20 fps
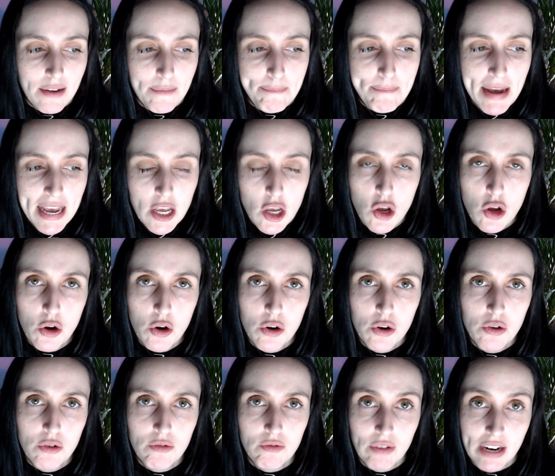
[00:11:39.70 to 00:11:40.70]
make
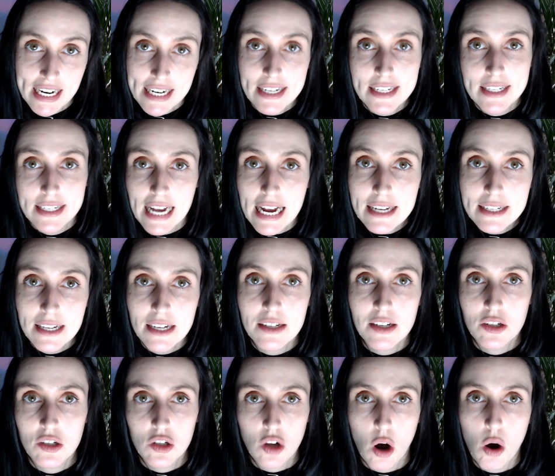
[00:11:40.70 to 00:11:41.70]
you reassess as
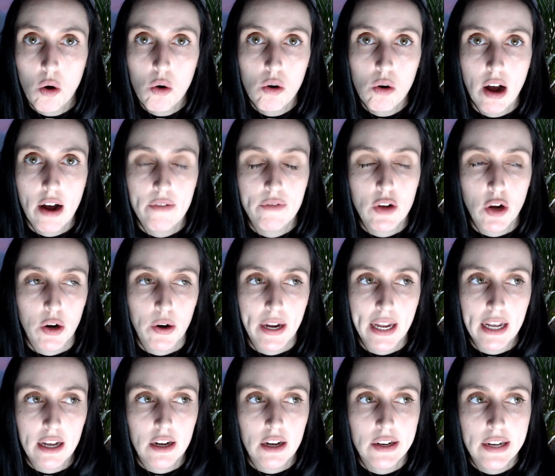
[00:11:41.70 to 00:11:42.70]
a soul of
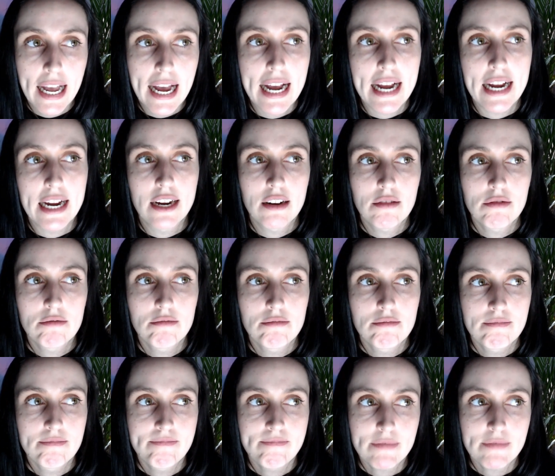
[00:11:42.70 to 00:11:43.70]
going, okay,
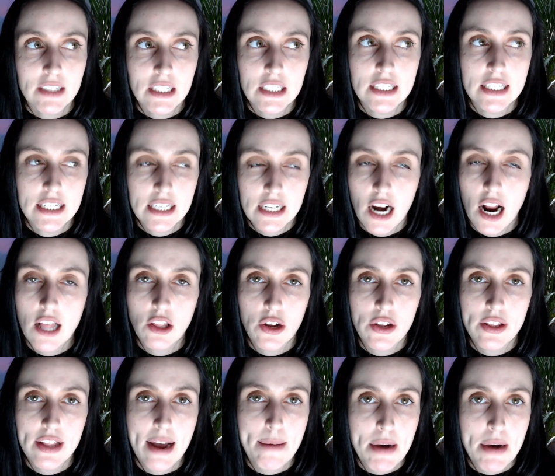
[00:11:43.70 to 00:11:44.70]
did I
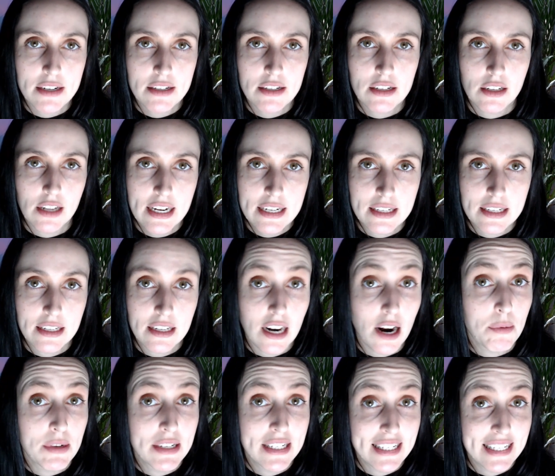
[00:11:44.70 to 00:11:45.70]
learn that master lesson that I
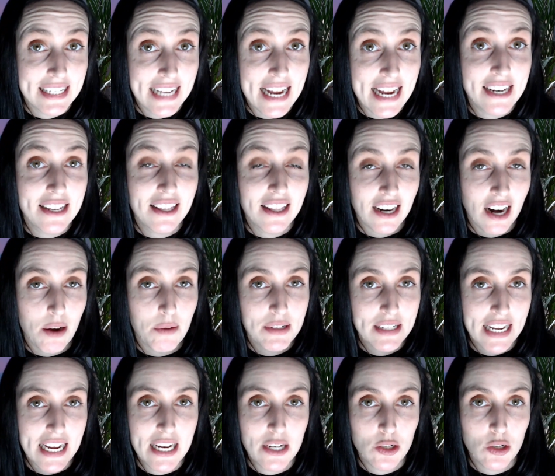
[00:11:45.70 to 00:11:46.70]
was said that I was
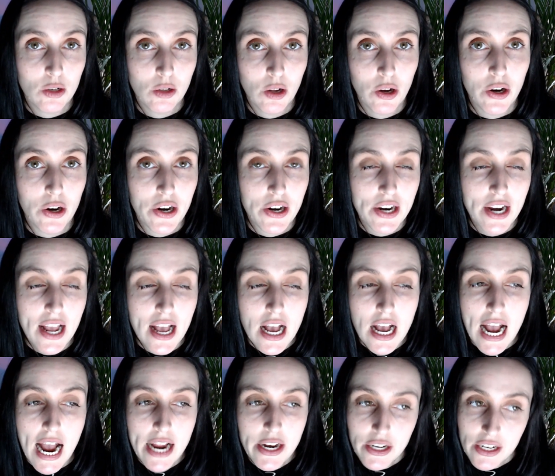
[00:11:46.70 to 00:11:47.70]
here to learn?
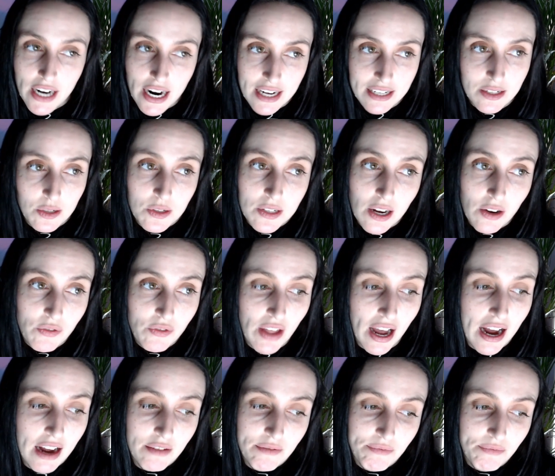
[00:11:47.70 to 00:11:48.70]
And you'd ask yourself
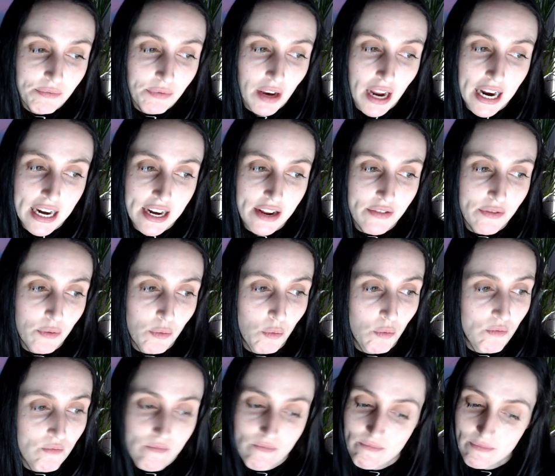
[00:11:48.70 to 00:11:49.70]
that, and if
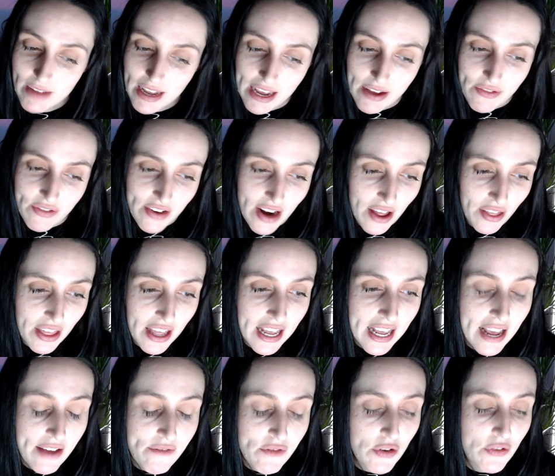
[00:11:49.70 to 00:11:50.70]
if
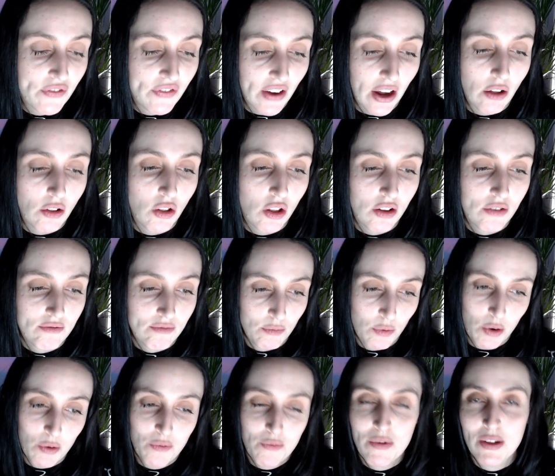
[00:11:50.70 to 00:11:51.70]
nothing, if you felt
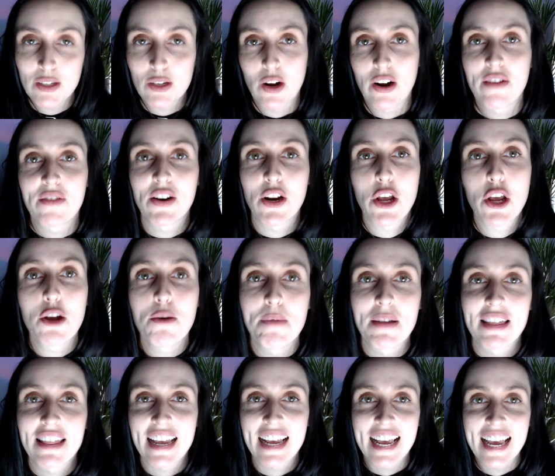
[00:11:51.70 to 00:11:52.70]
well, it's not even a
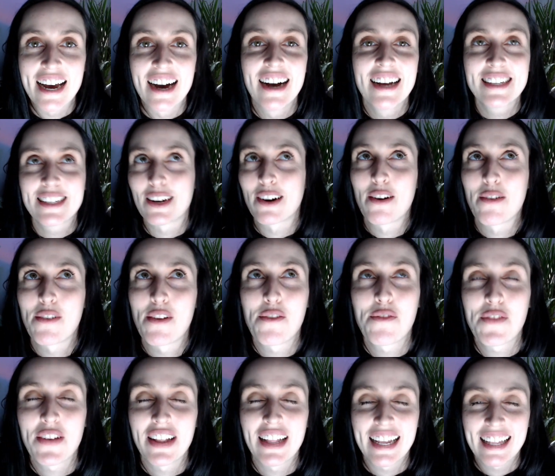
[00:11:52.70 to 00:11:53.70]
human thing here, it's not even a
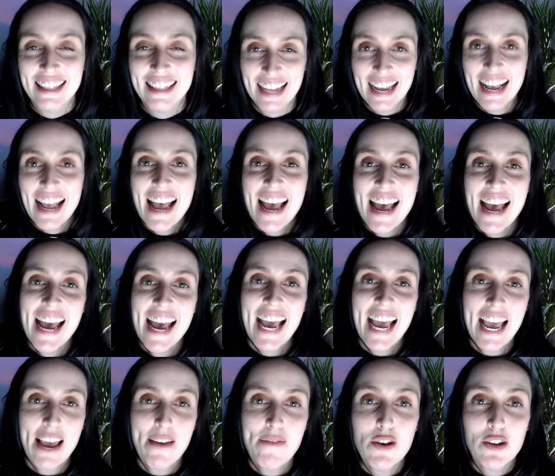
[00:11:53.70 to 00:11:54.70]
feeling thing.
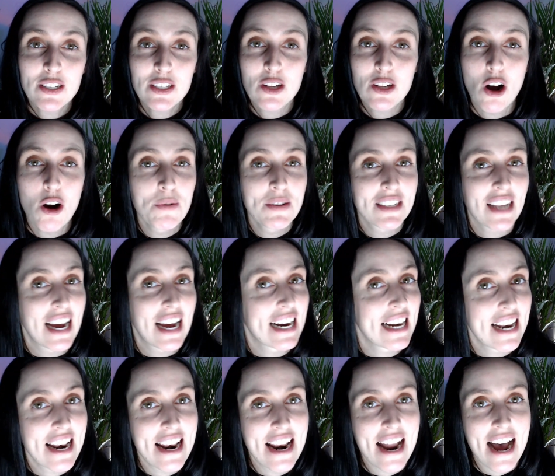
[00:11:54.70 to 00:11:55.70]
If your soul was
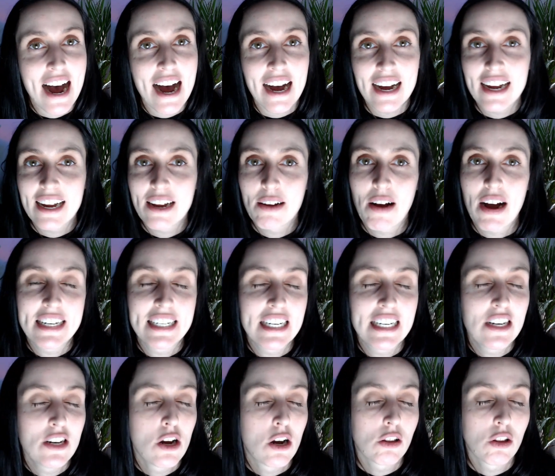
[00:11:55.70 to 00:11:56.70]
like, nah, I
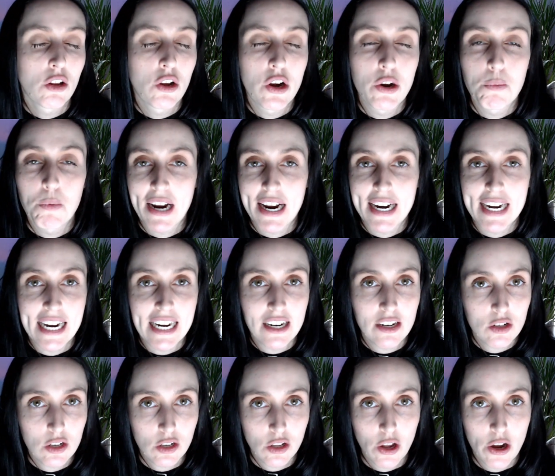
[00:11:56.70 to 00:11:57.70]
did not learn what I
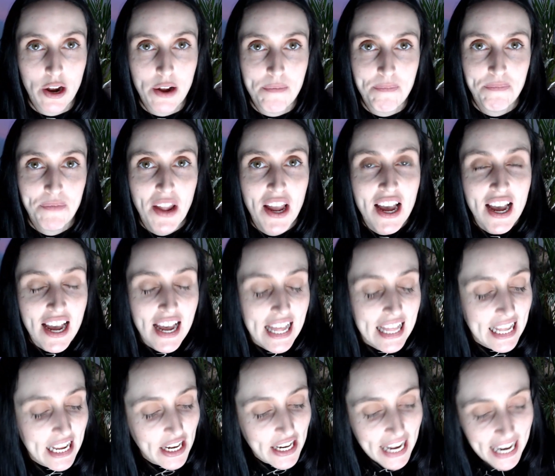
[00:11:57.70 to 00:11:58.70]
needed to learn.
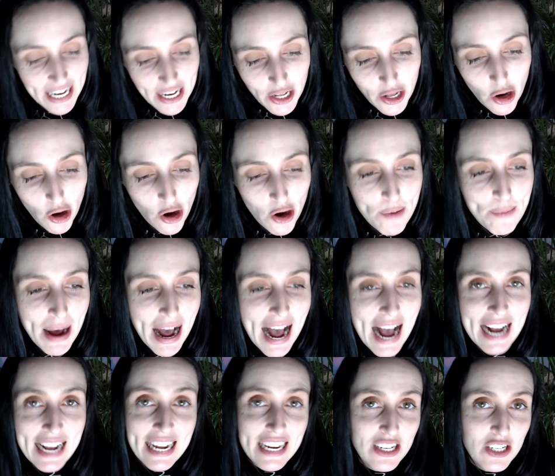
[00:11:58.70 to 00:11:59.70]
Then you need to go
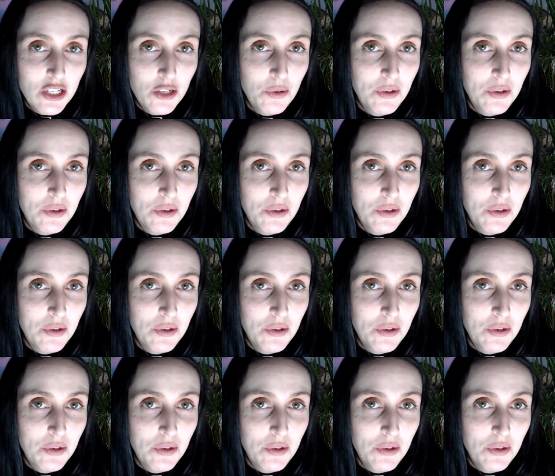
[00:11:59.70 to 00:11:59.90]
back and